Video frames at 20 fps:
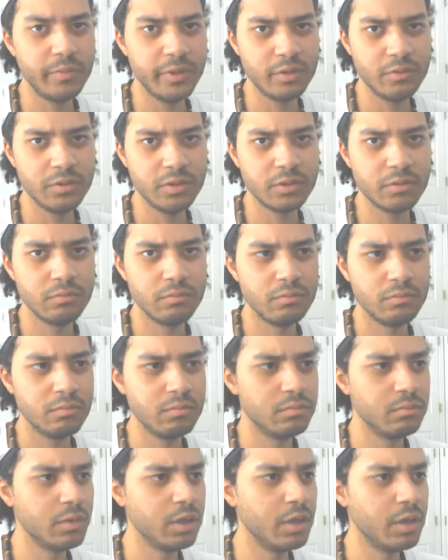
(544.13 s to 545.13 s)
abuse,
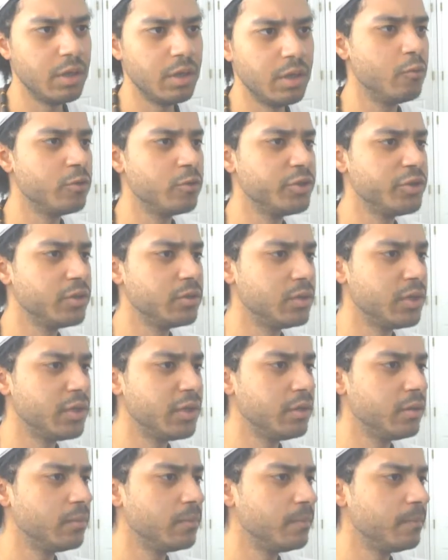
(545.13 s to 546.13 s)

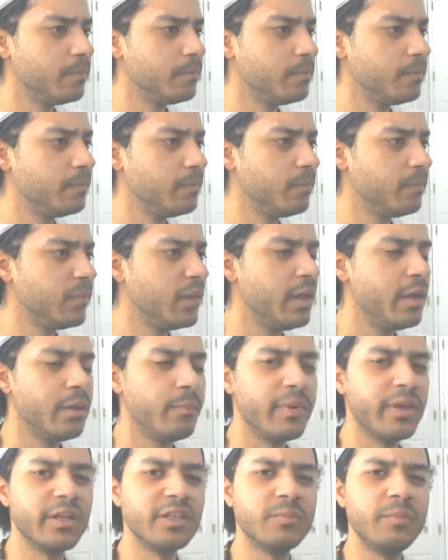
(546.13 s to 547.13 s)
unfortunately,
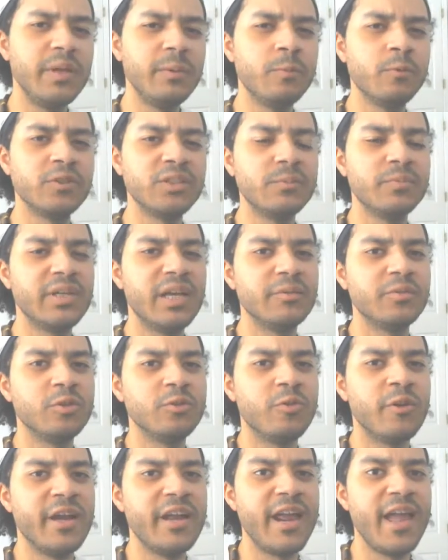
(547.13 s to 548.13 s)
because people sometimes
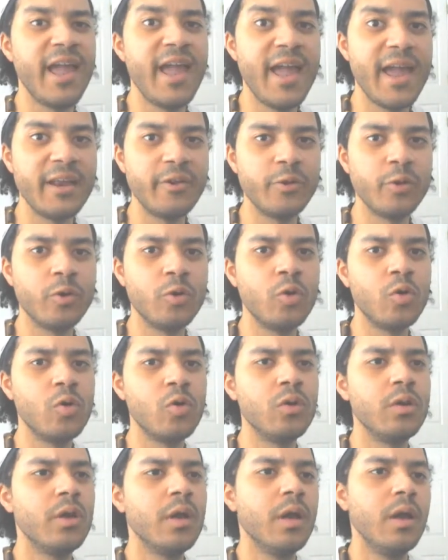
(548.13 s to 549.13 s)
don't know how to
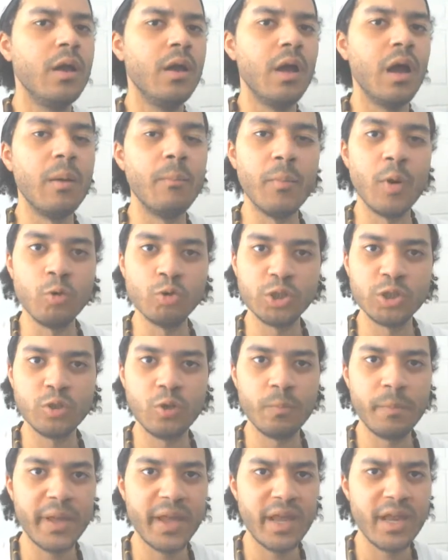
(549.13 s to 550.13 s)
handle
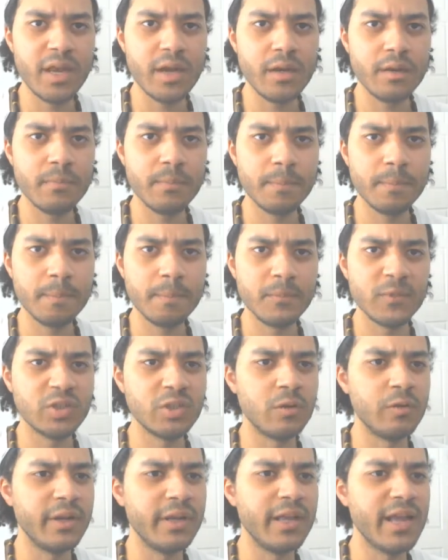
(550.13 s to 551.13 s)
emotional pain,
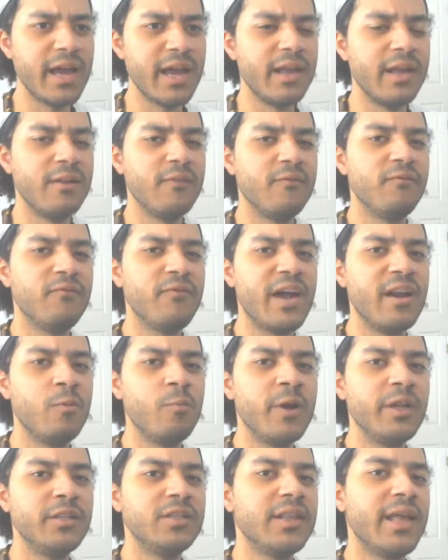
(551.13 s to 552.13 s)
so they kind of find a
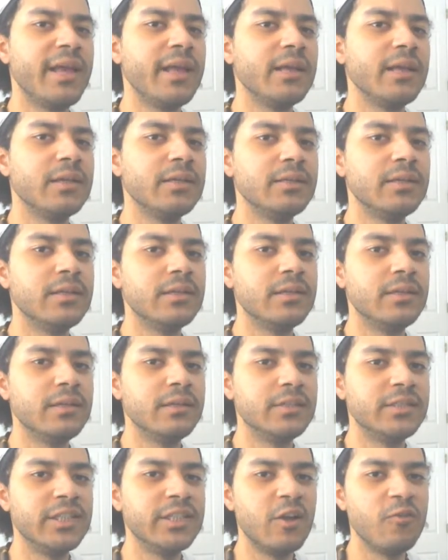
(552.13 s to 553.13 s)
way to like
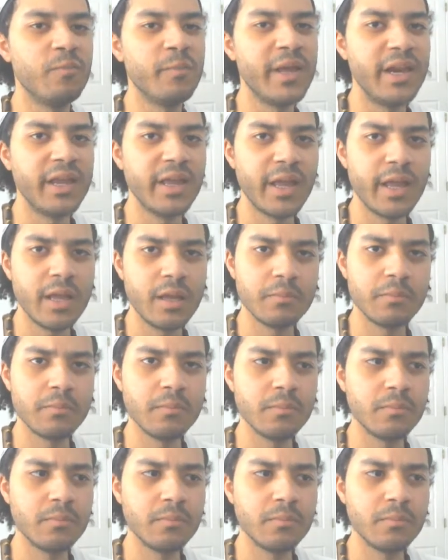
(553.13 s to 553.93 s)
self-medicate.